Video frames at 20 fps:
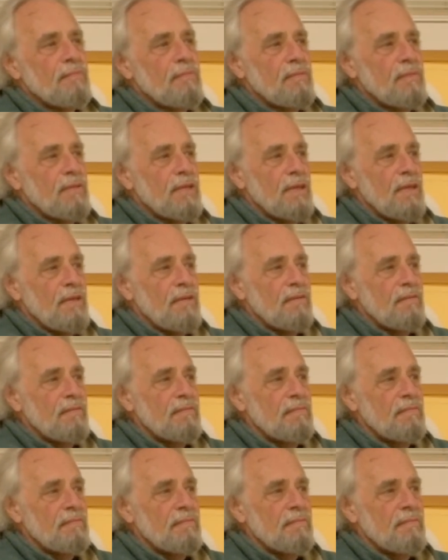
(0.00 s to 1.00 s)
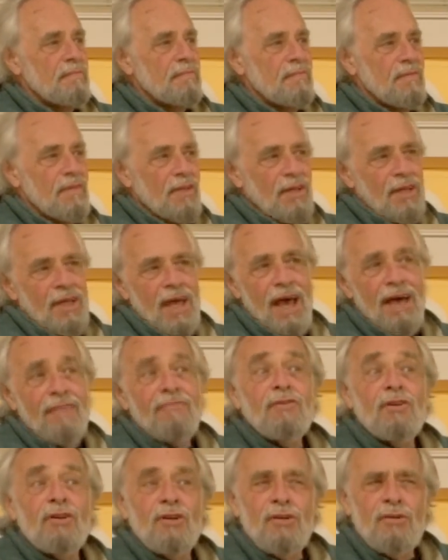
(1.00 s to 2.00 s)
See? The
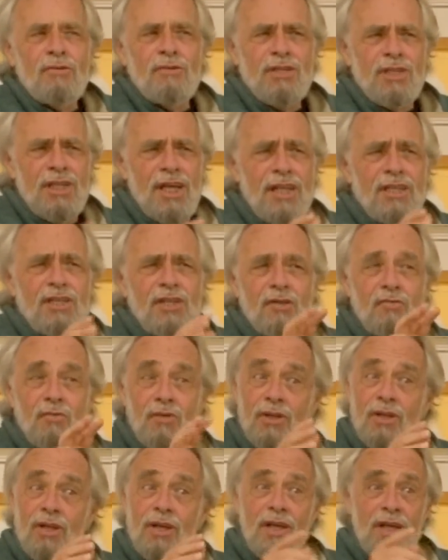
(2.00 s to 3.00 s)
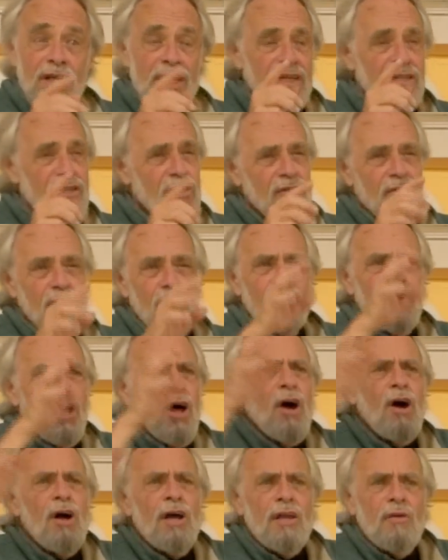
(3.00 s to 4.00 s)
afternoon session, it's too
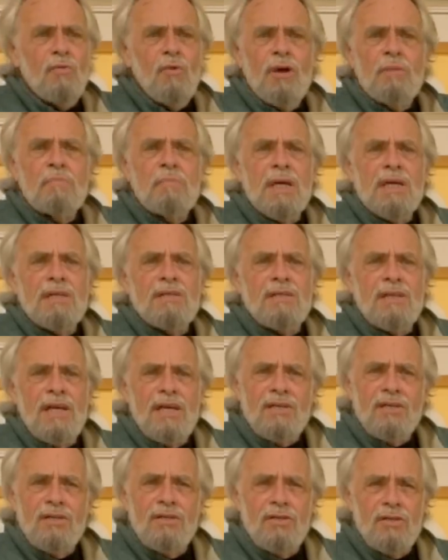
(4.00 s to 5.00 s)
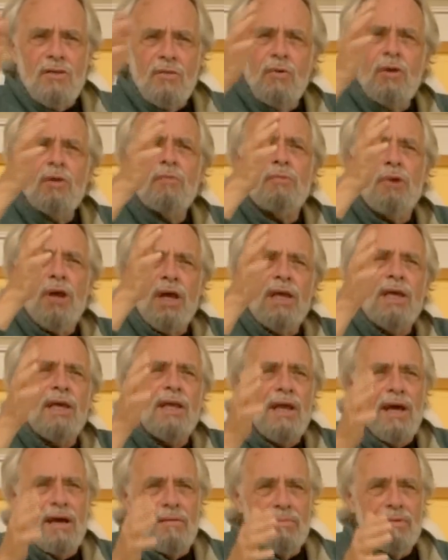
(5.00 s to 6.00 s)
long in one big session, so we'll break
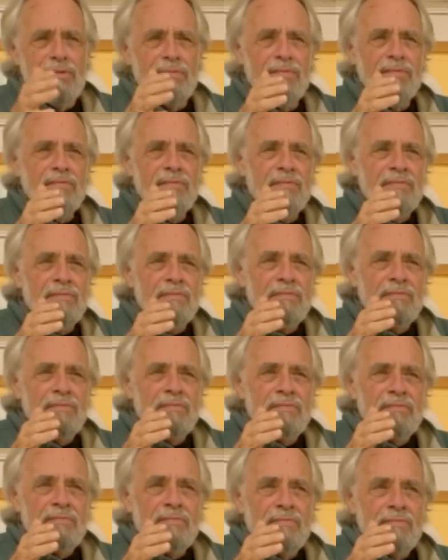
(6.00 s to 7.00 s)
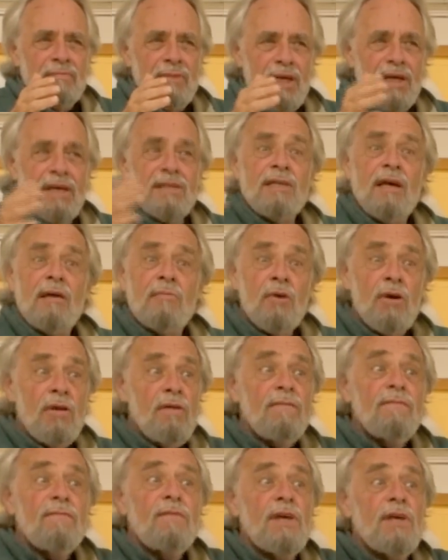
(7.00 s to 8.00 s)
it up. Because I'm going
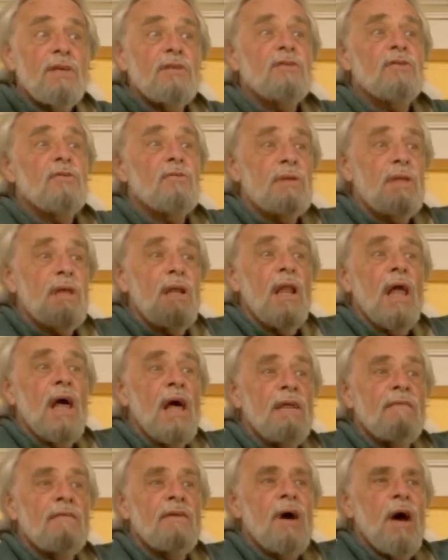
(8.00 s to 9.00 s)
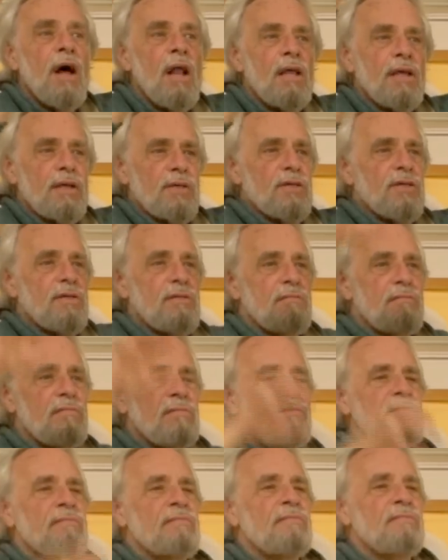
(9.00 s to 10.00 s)
to feed you with a lot of knowledge.
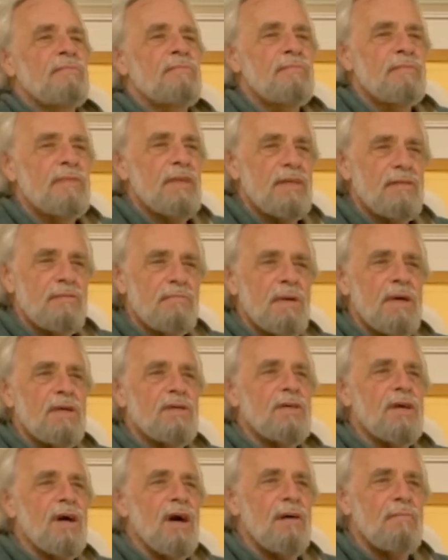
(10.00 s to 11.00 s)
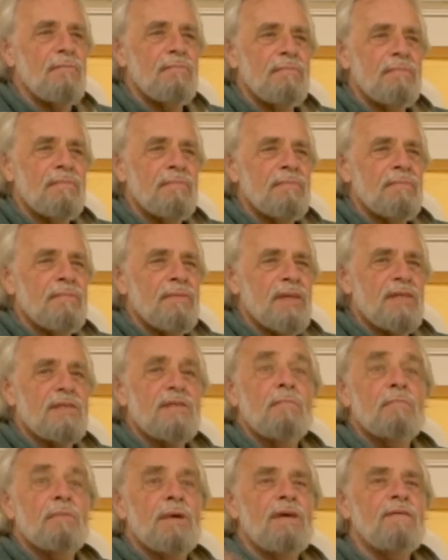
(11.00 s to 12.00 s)
That's my job. It's
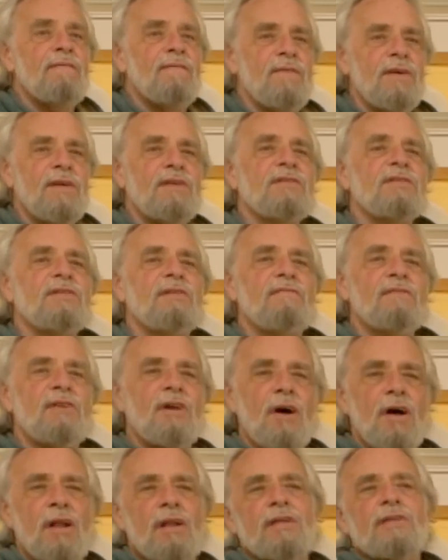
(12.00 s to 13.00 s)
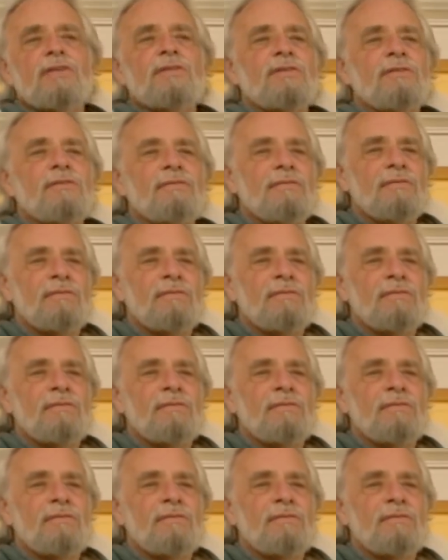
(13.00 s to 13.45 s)
a big feast of knowledge.